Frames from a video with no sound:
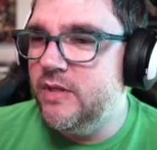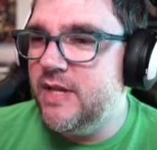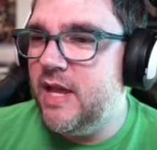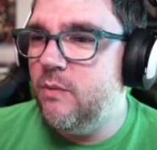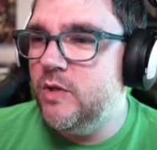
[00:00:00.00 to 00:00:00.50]

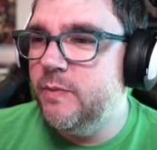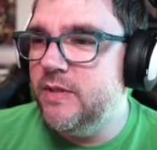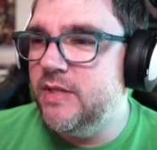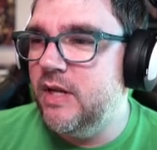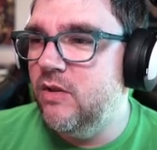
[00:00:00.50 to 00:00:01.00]
time we
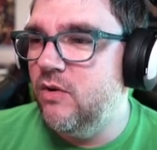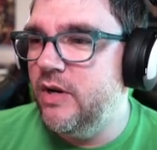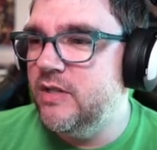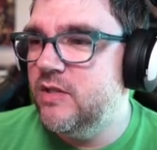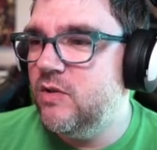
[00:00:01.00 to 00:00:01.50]
spent together
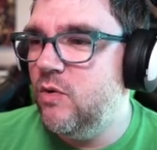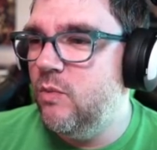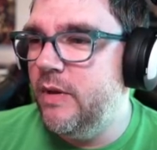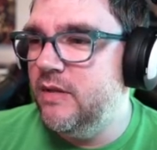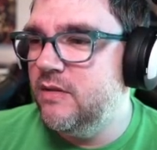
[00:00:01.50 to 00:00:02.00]
as
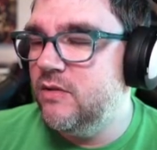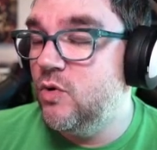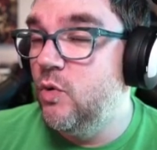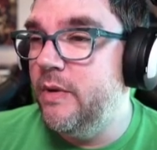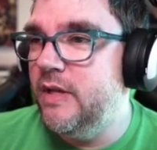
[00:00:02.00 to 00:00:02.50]
soulmates,
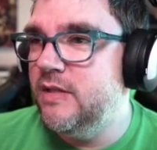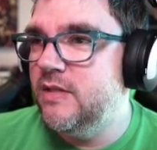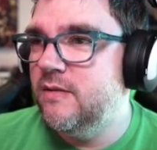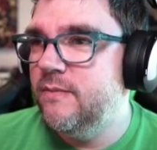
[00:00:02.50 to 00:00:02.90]
schoolmates.